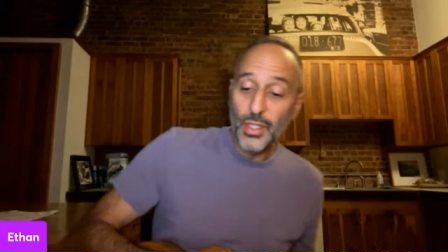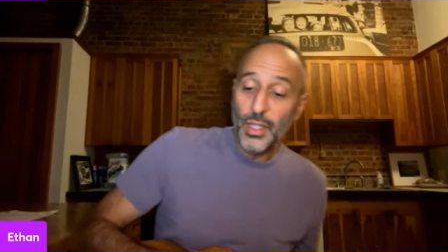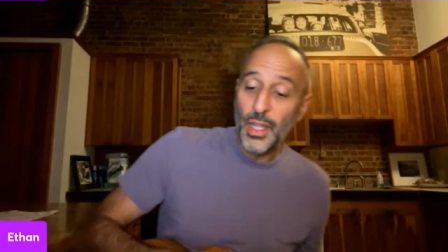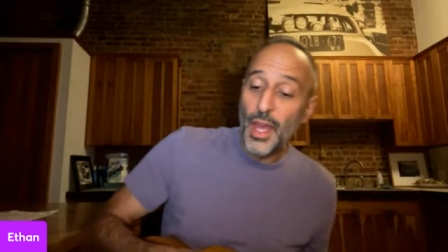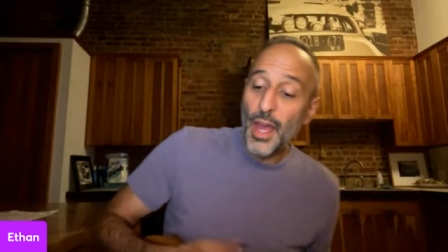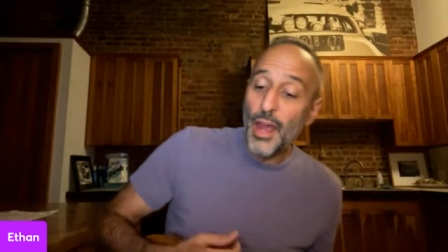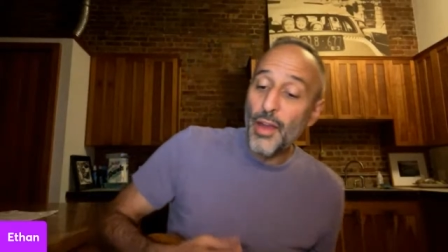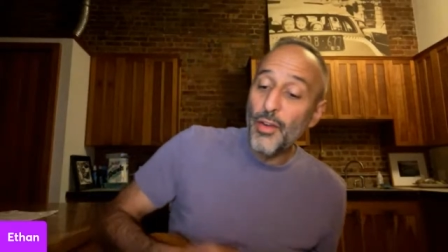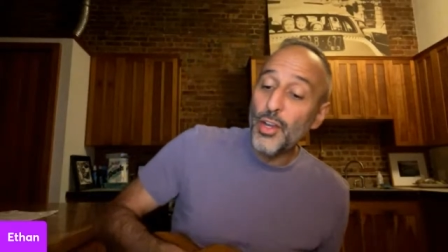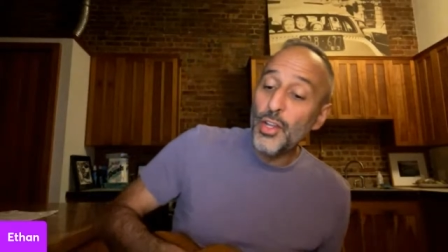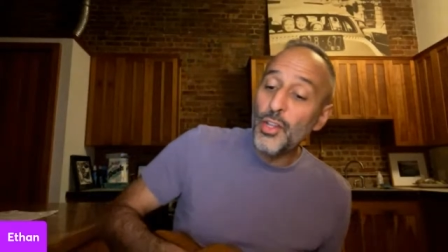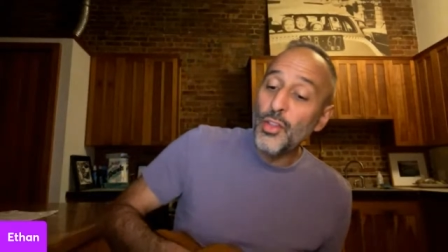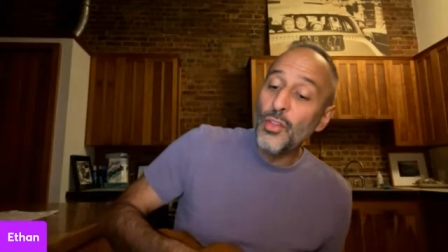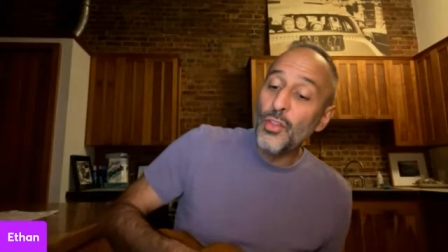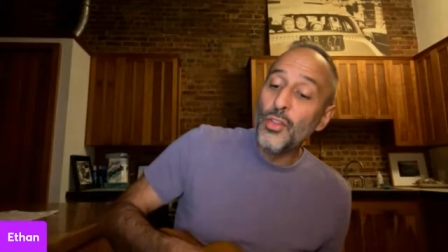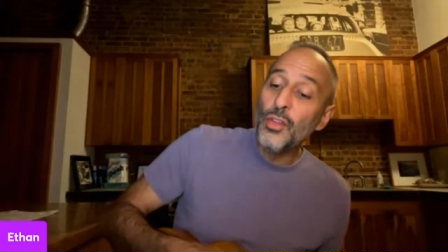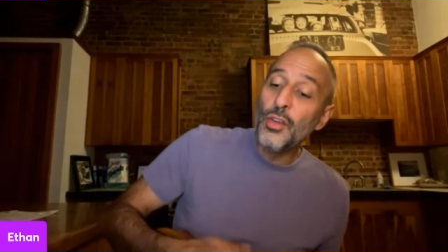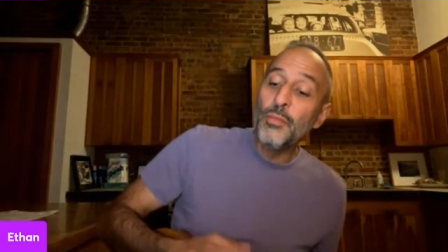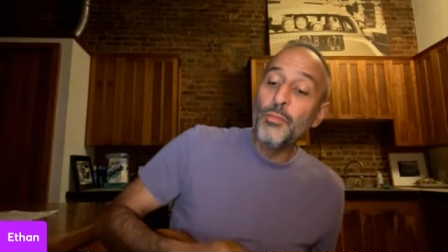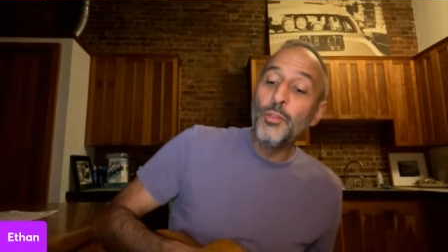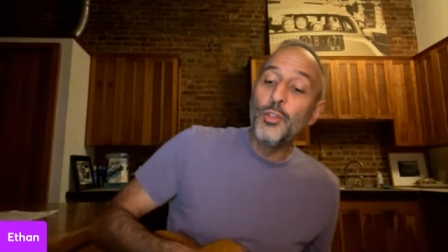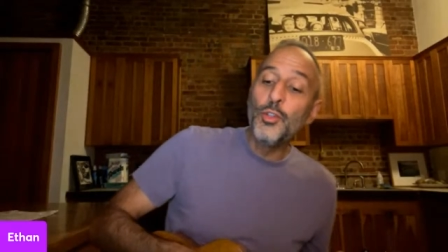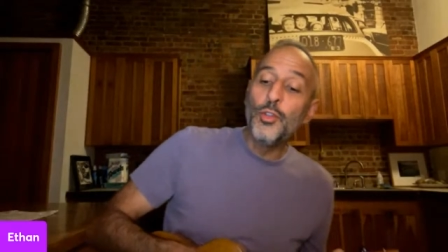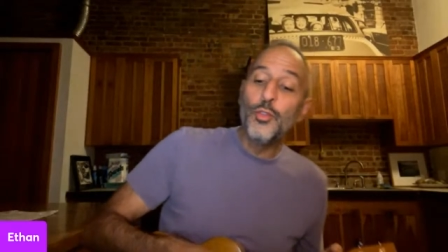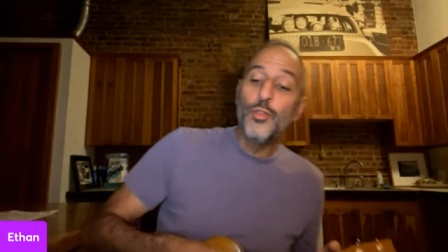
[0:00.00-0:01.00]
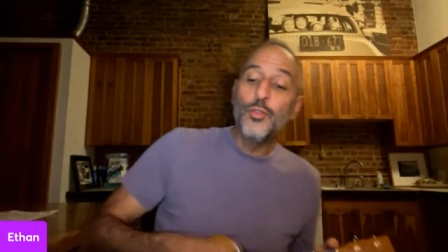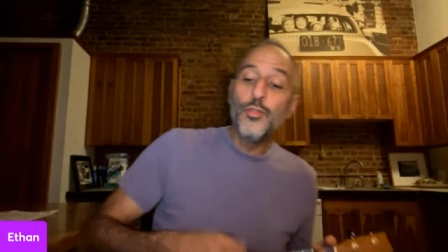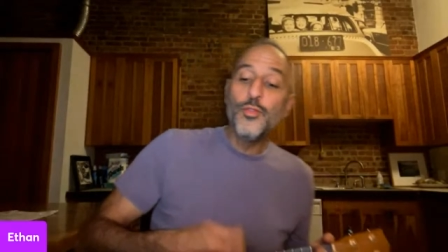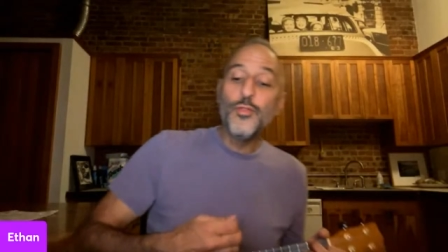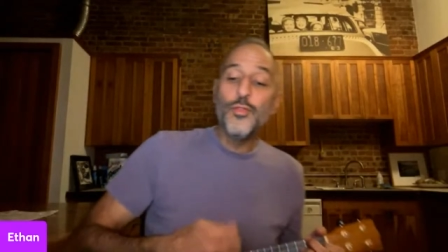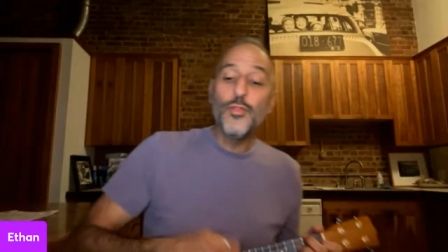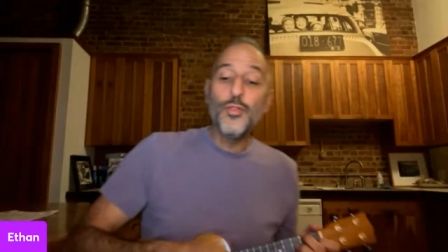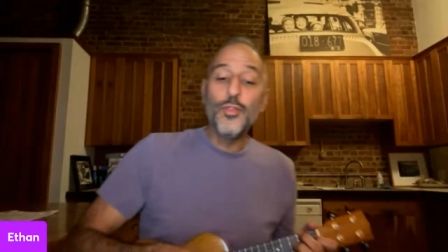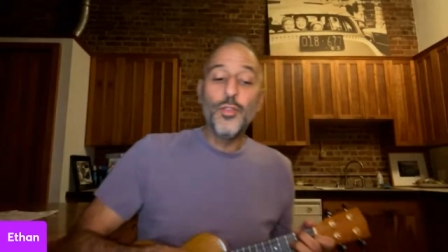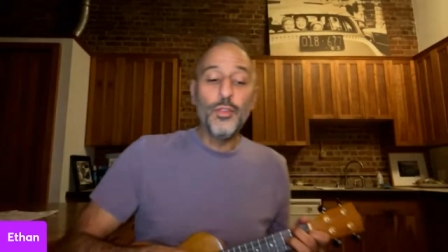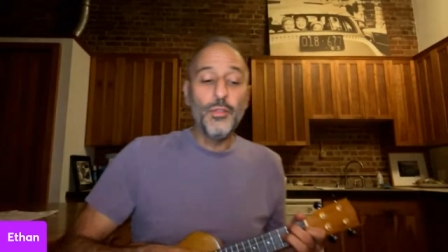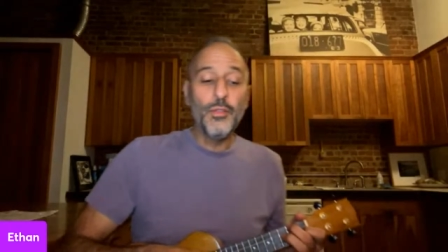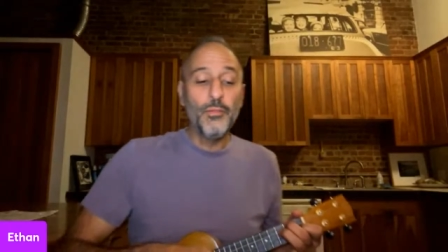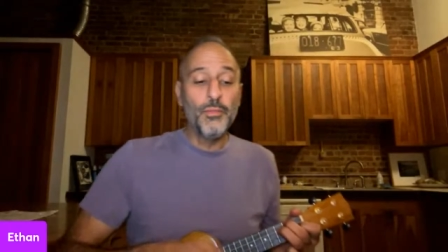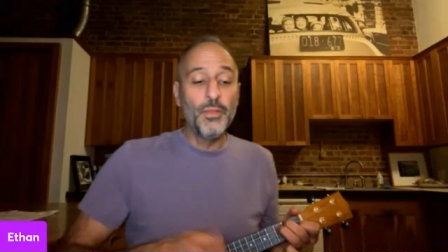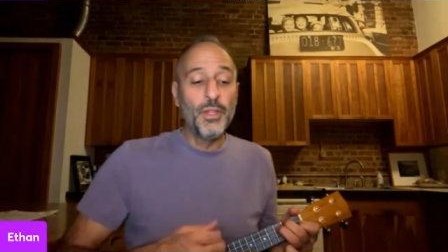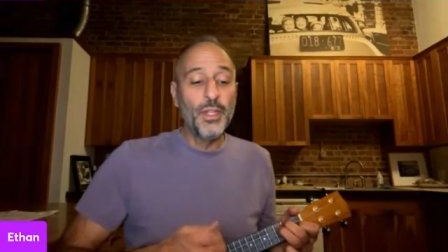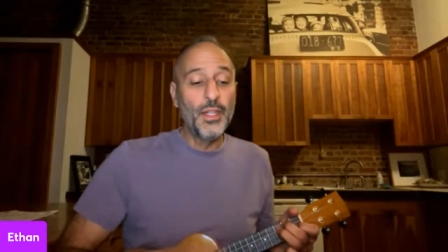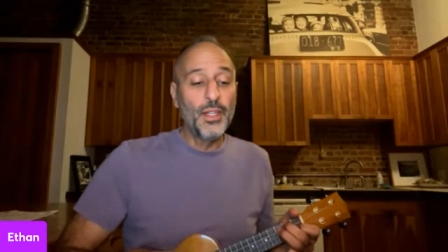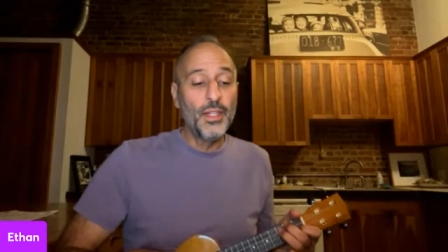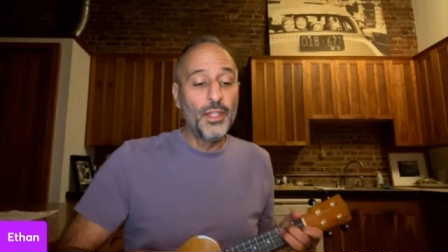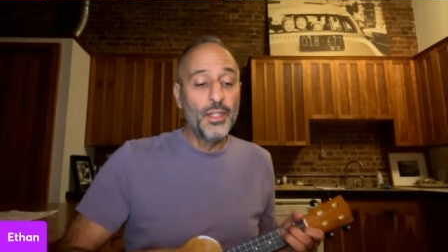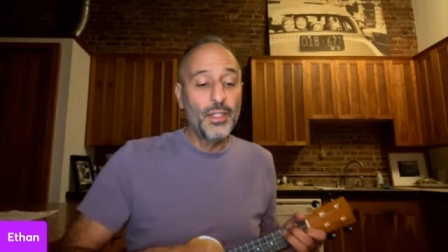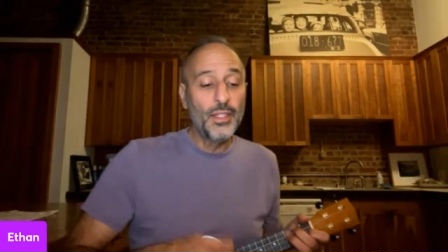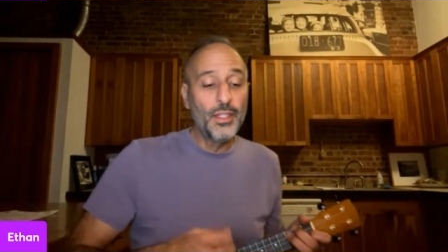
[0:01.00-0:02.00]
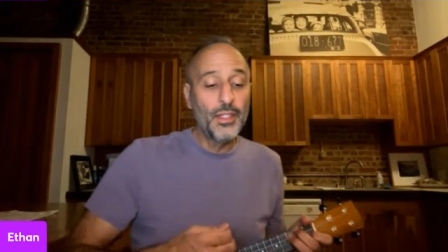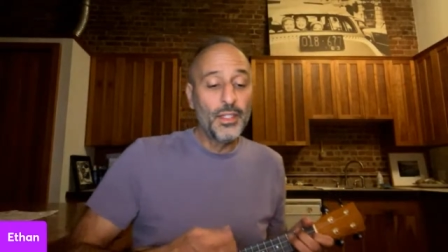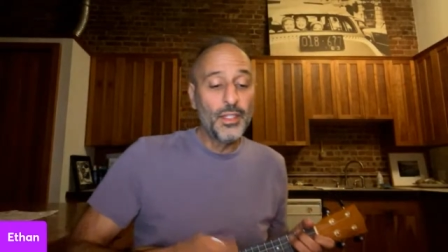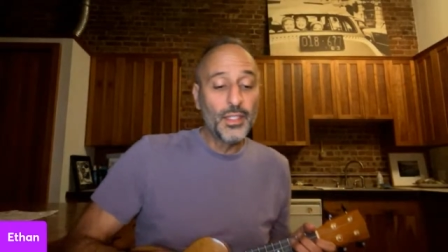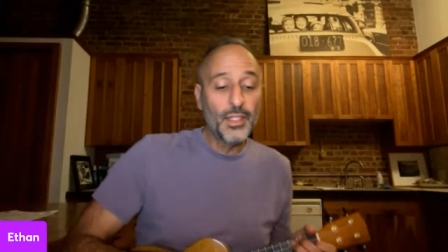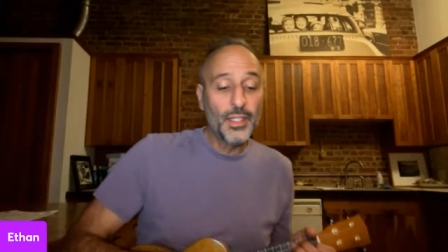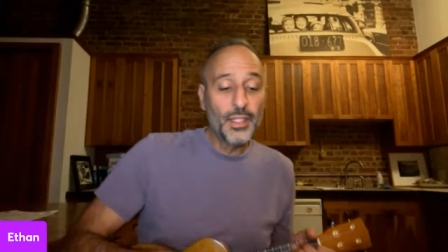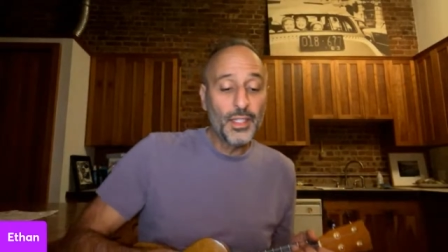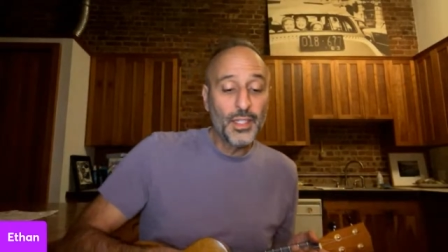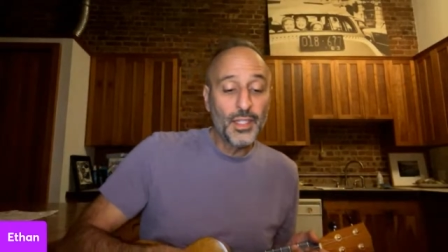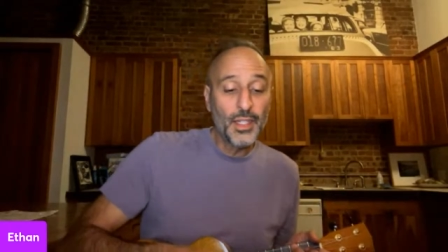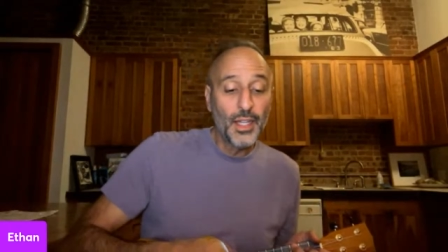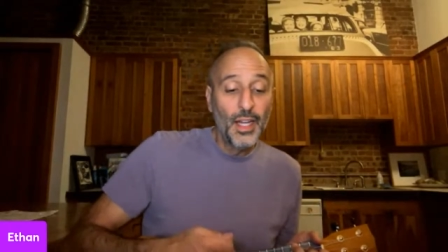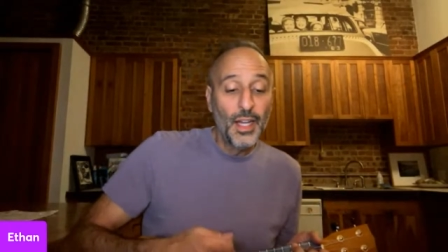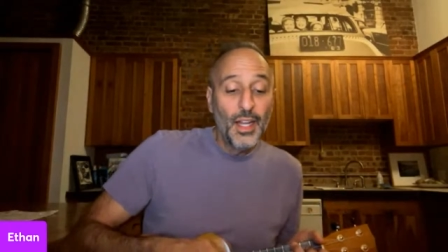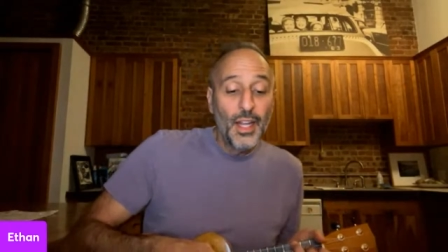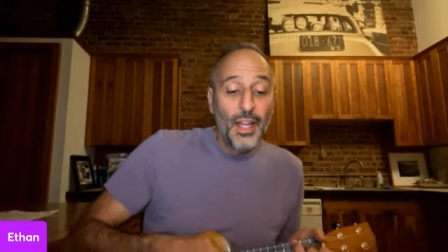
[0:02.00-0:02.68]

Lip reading: there in the moon mist.